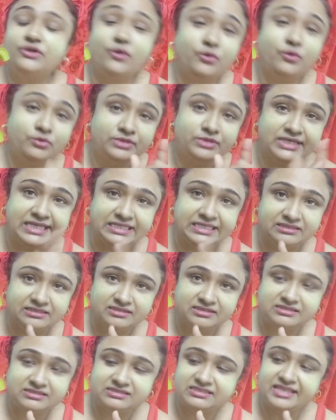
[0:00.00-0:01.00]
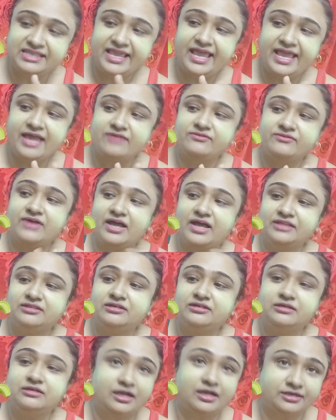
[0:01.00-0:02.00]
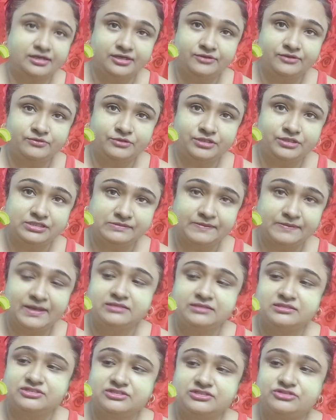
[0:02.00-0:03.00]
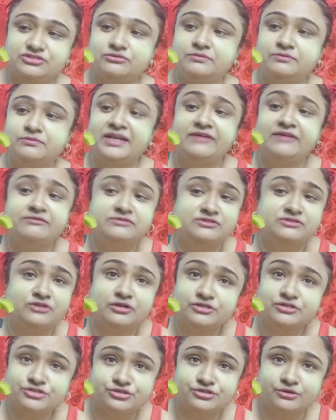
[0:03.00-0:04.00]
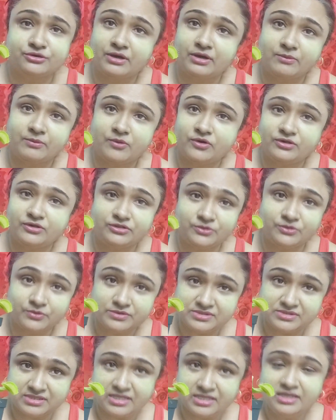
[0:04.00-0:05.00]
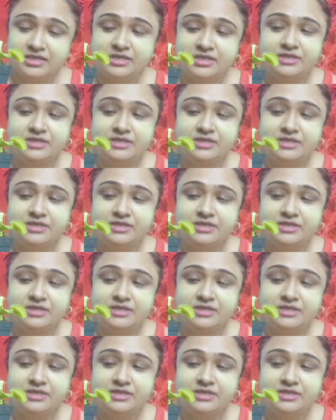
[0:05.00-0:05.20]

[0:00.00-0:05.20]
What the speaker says: only this, they have other carnivorous plants too, but I was not sure about those,